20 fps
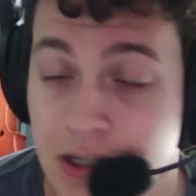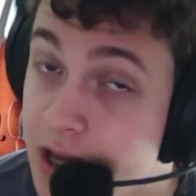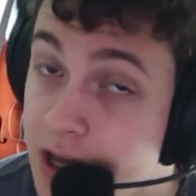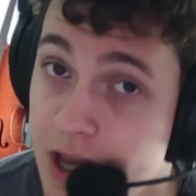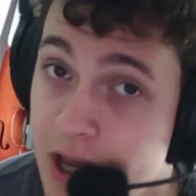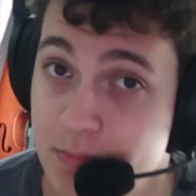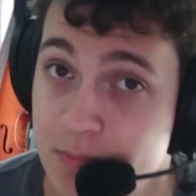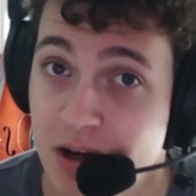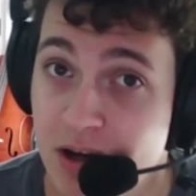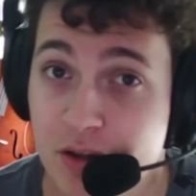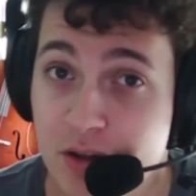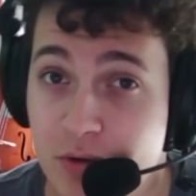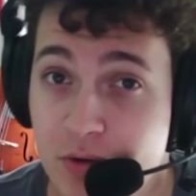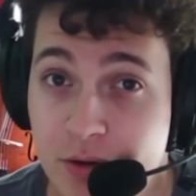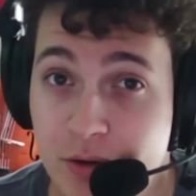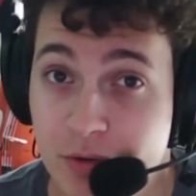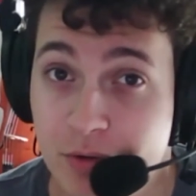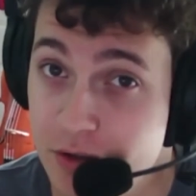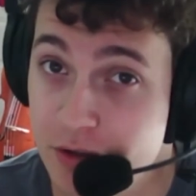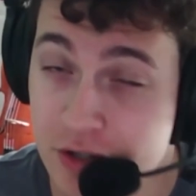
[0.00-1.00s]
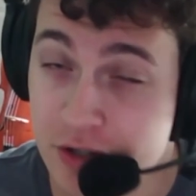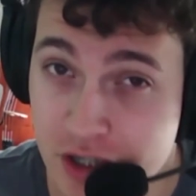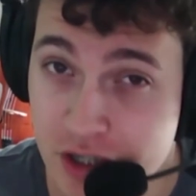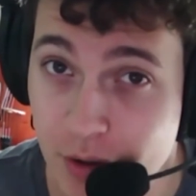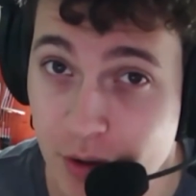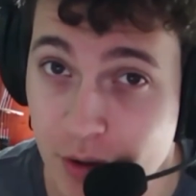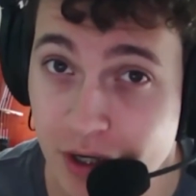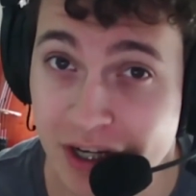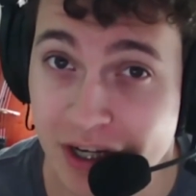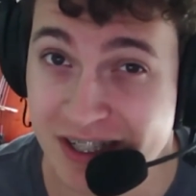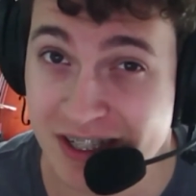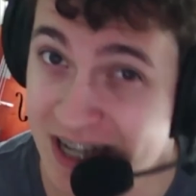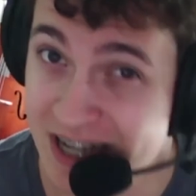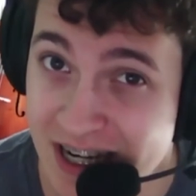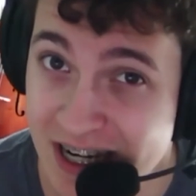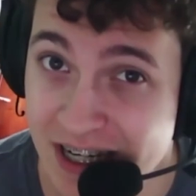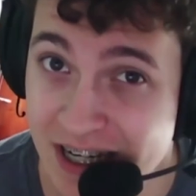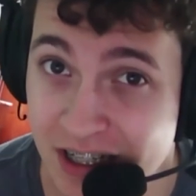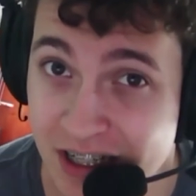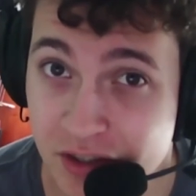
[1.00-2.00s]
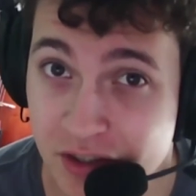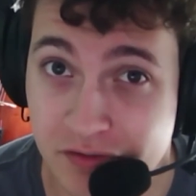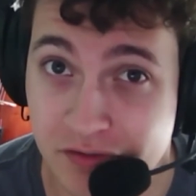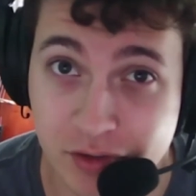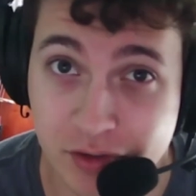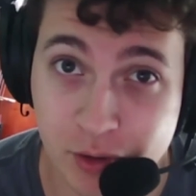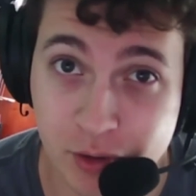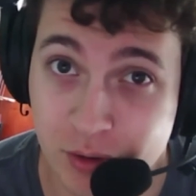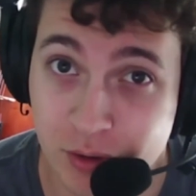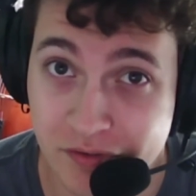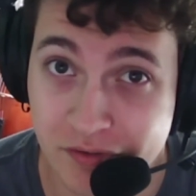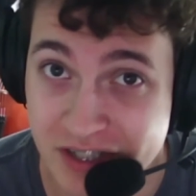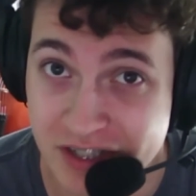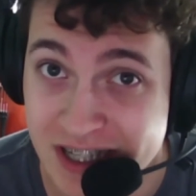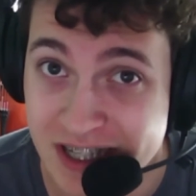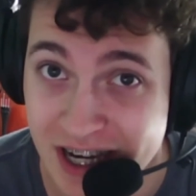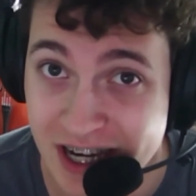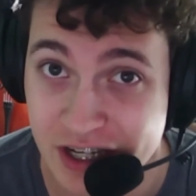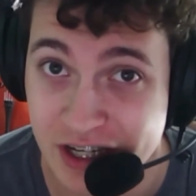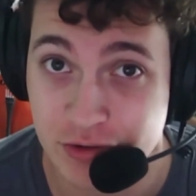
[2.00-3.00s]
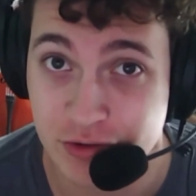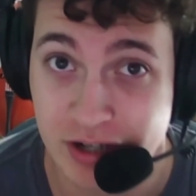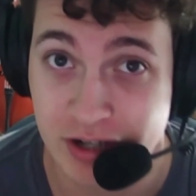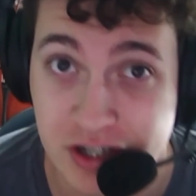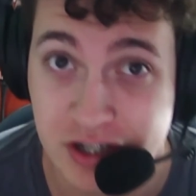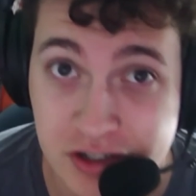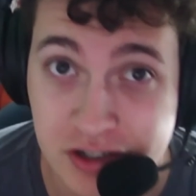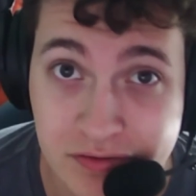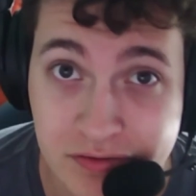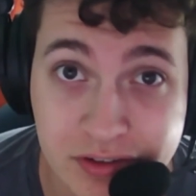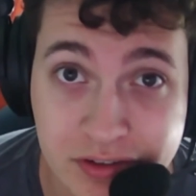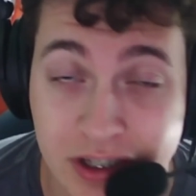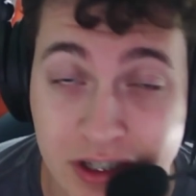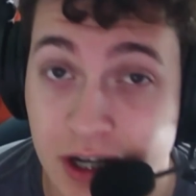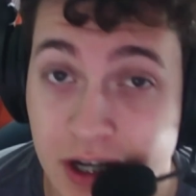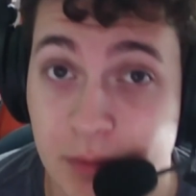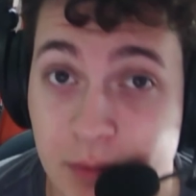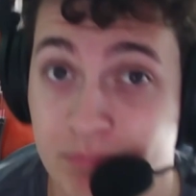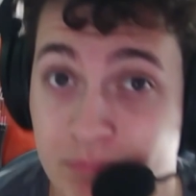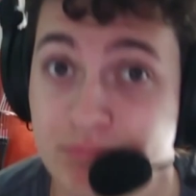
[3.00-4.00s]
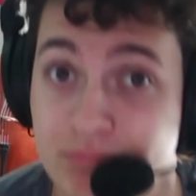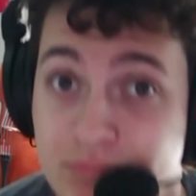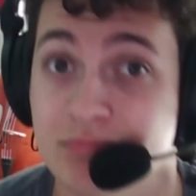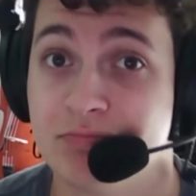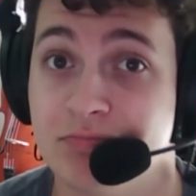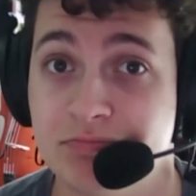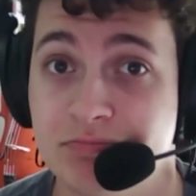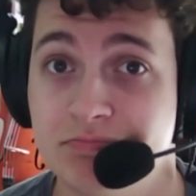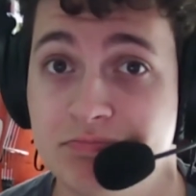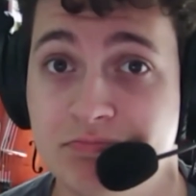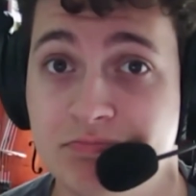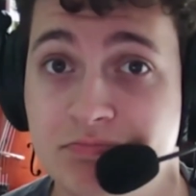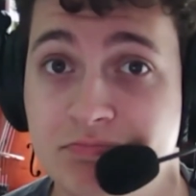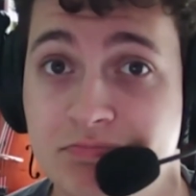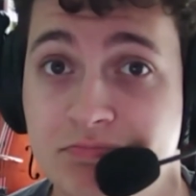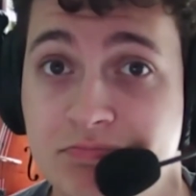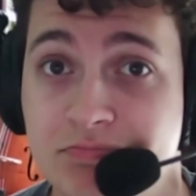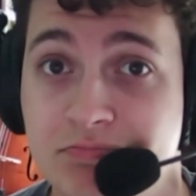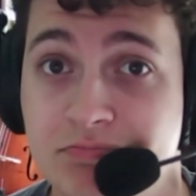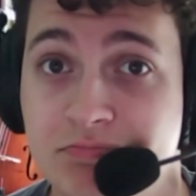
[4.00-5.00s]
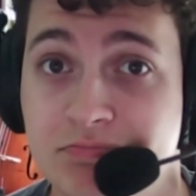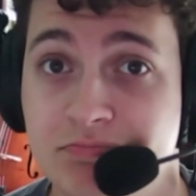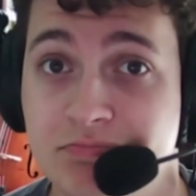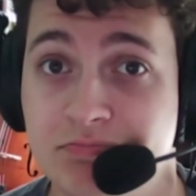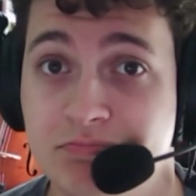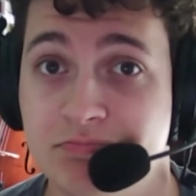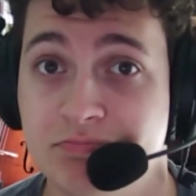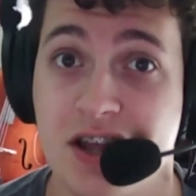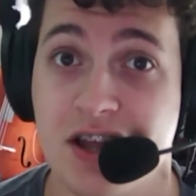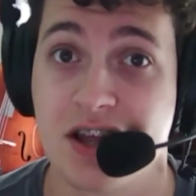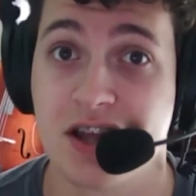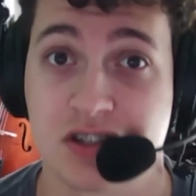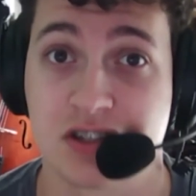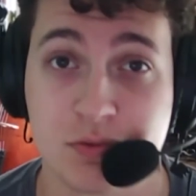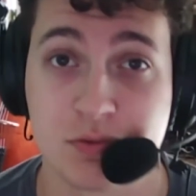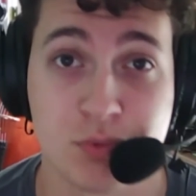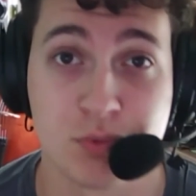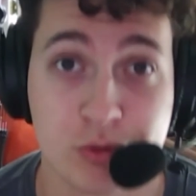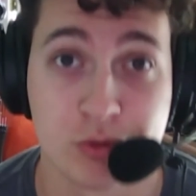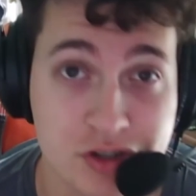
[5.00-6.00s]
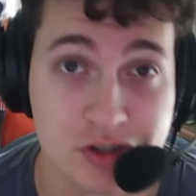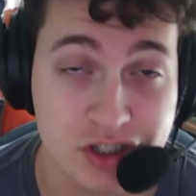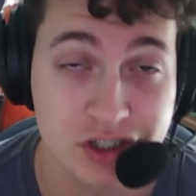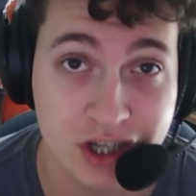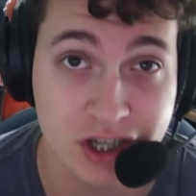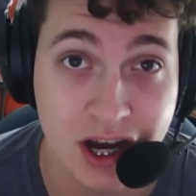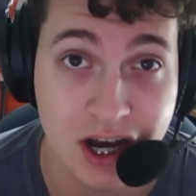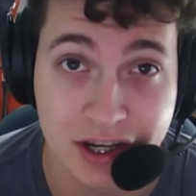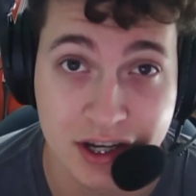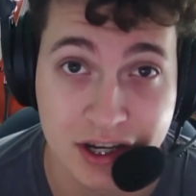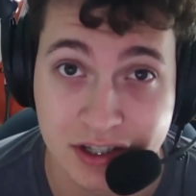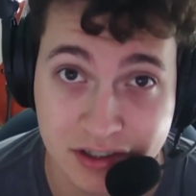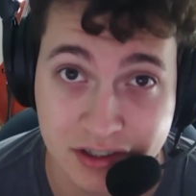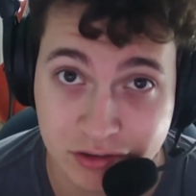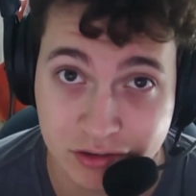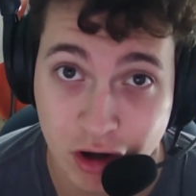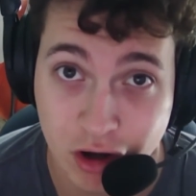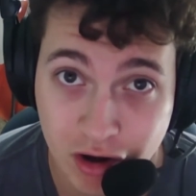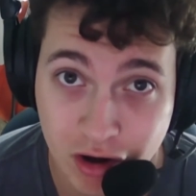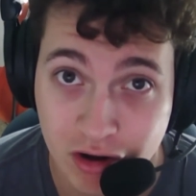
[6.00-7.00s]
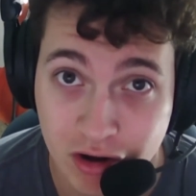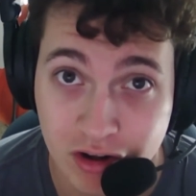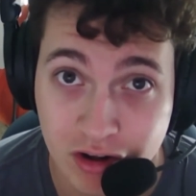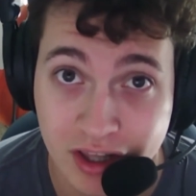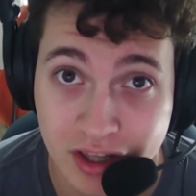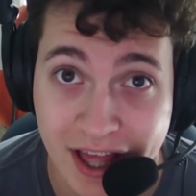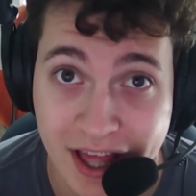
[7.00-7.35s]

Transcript: And by the way, when you're choking and dying on the floor of dehydration, make sure to give Nazi supporter Scott a call